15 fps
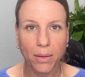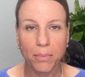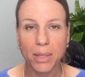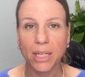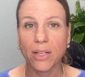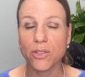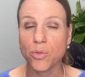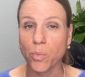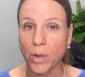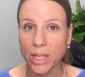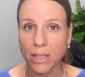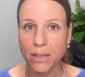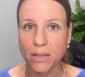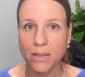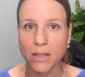because
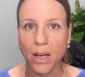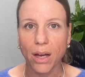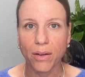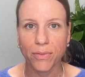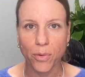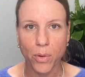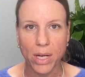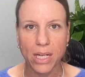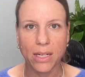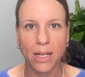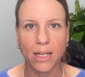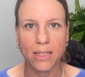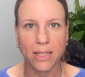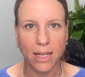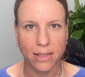wills avoid
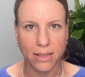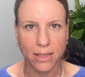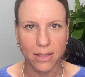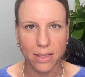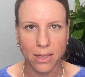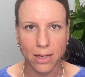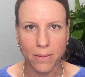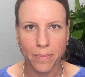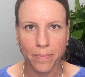intestacy.